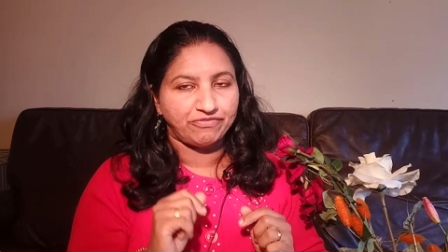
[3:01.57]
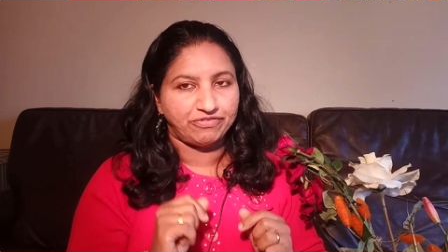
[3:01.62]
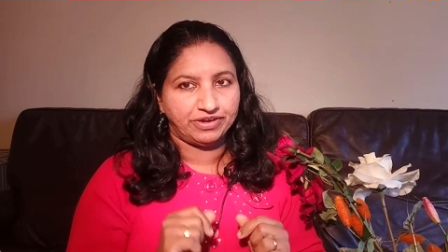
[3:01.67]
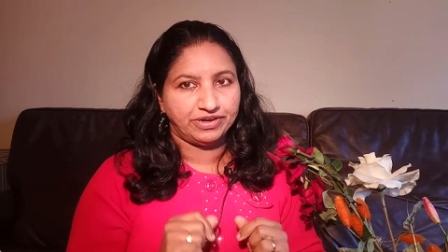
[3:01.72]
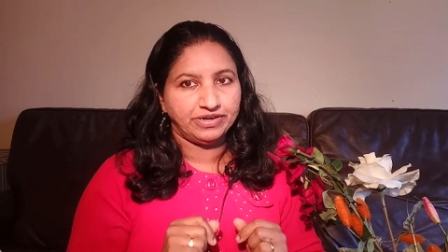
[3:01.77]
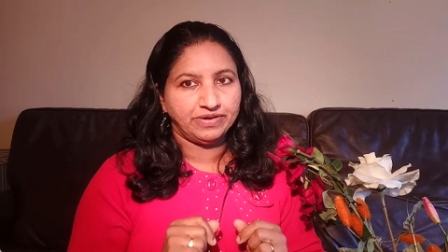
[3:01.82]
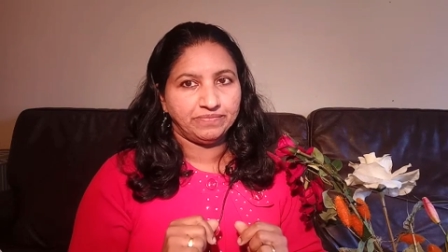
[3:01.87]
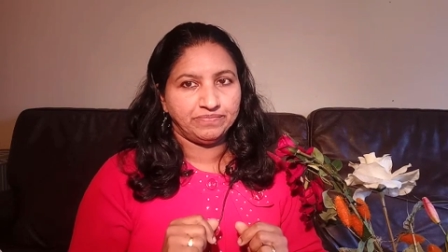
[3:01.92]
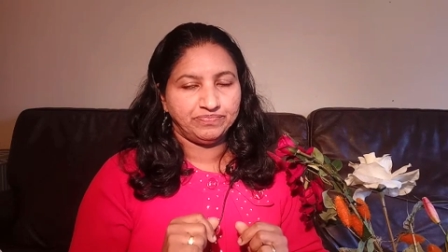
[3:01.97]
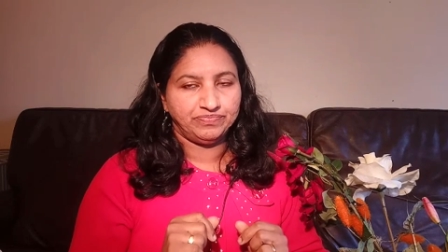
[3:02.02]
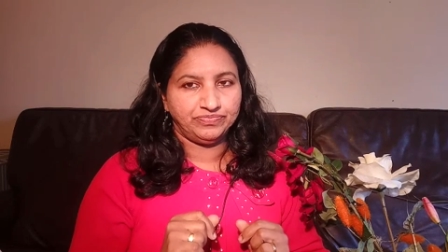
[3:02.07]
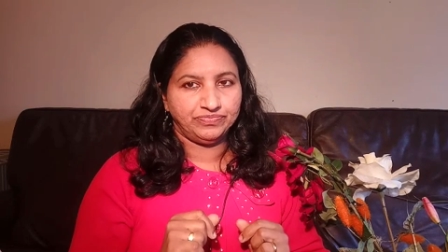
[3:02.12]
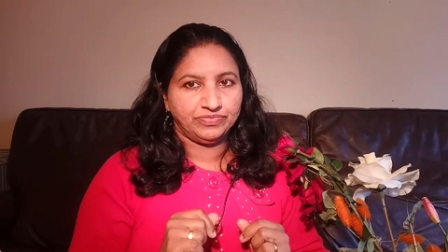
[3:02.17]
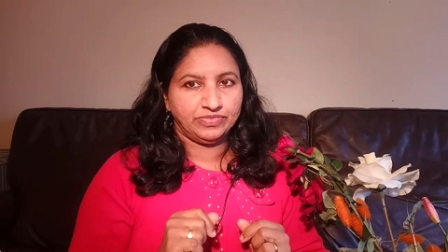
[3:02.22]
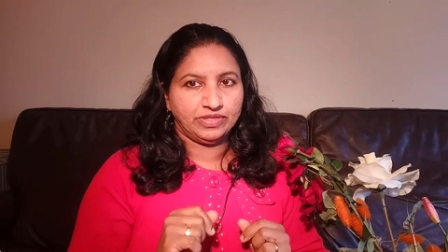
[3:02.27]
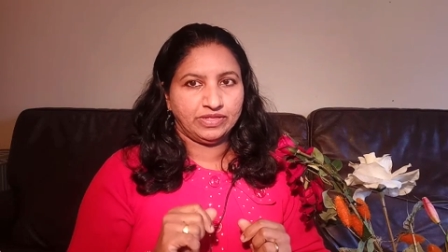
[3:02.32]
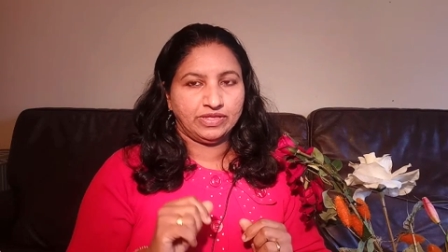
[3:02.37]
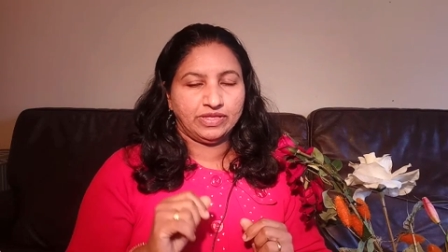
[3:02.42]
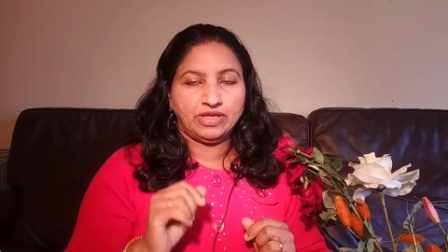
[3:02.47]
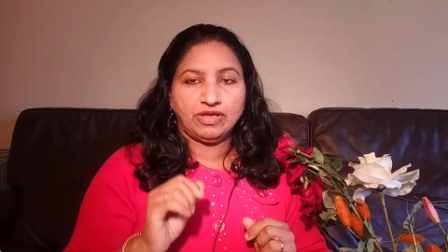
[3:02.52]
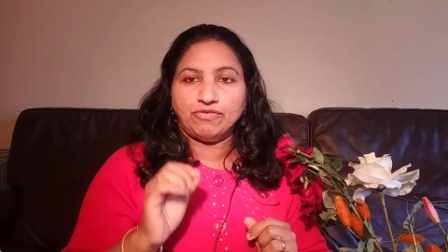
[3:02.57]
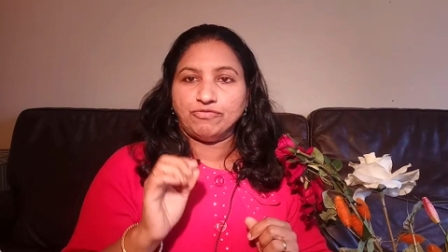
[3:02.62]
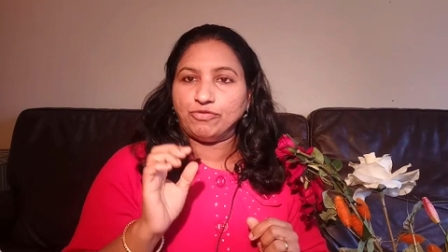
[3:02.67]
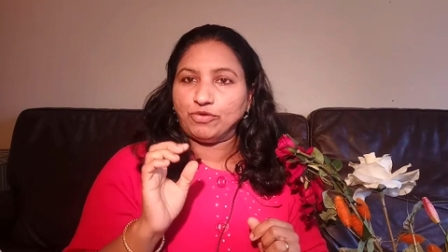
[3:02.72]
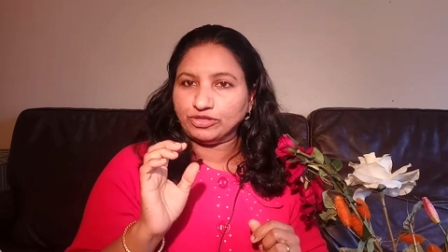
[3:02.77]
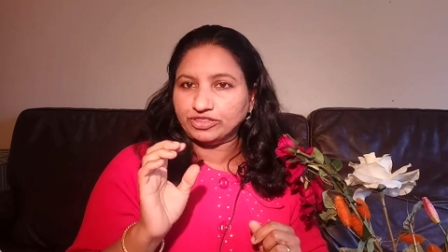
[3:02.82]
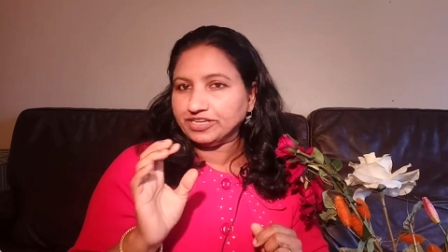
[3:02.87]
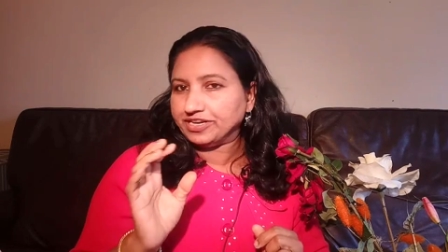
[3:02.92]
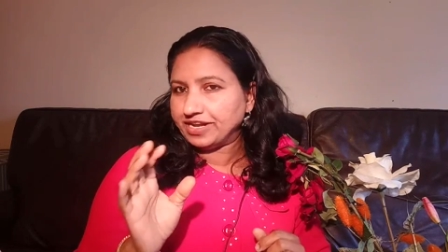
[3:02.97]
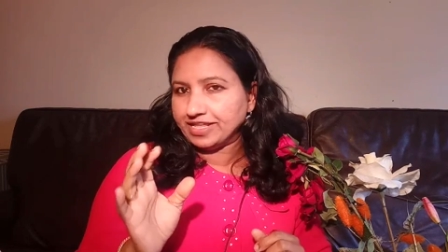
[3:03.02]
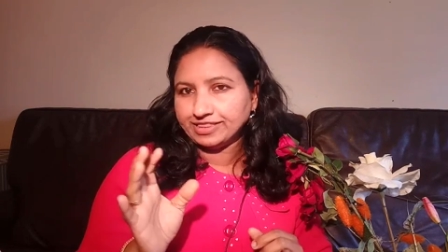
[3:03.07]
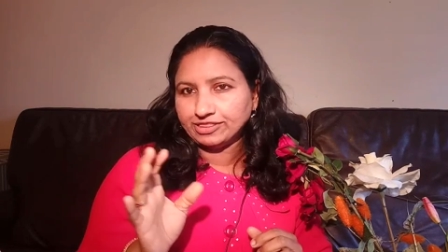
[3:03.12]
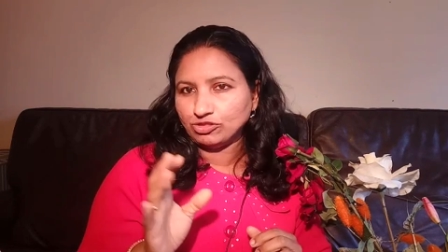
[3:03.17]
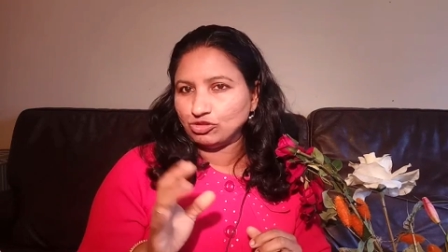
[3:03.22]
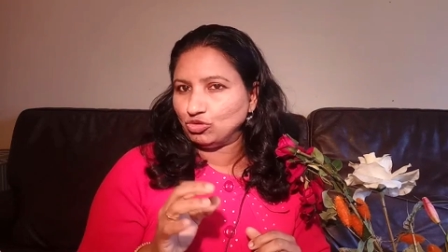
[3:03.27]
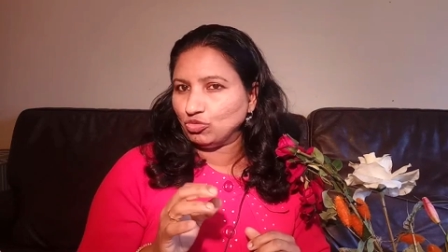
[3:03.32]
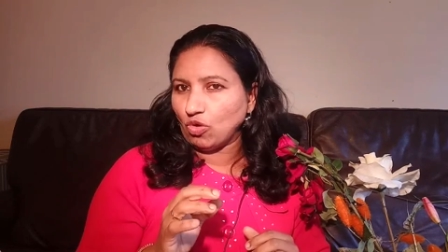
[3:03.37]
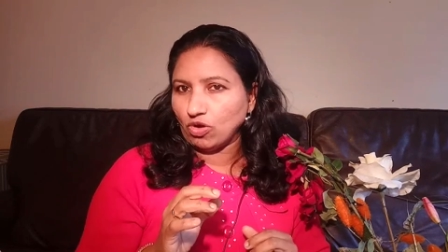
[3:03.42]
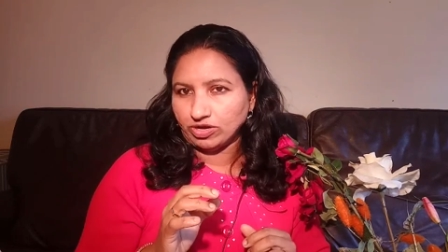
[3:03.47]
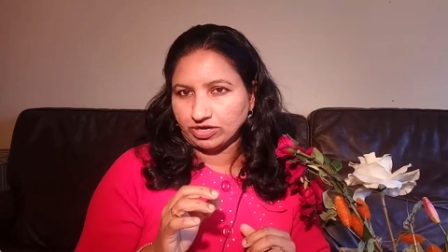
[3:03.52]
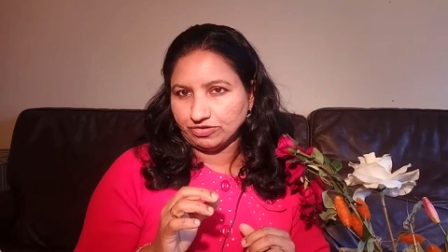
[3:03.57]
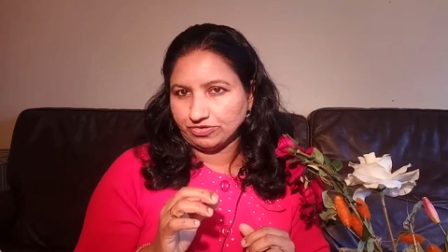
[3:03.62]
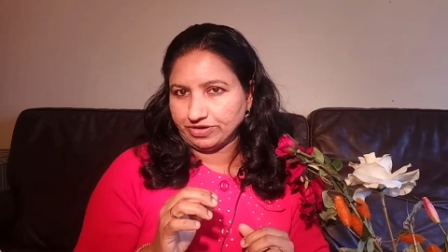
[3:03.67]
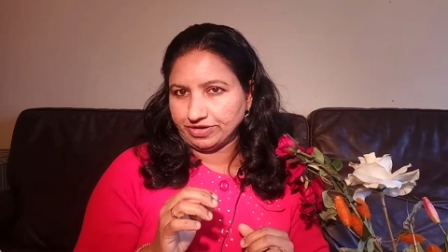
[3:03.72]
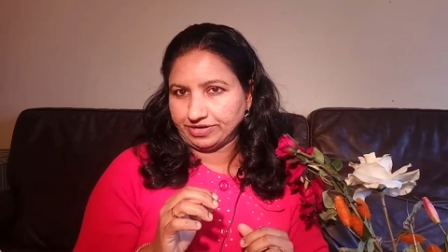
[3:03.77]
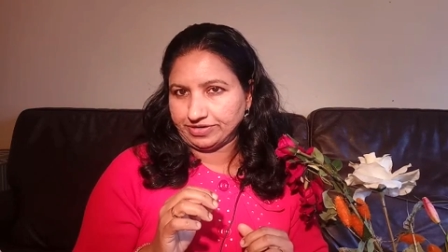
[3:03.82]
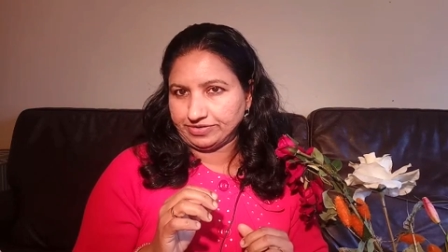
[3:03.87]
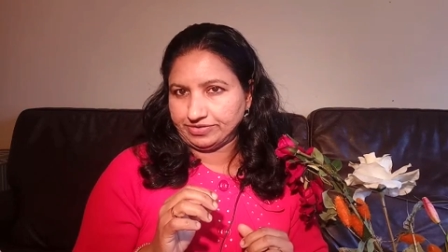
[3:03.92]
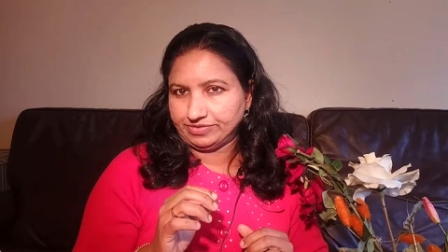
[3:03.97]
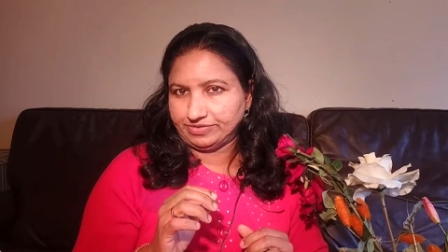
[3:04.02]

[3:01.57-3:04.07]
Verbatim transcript: hour for the death to occur.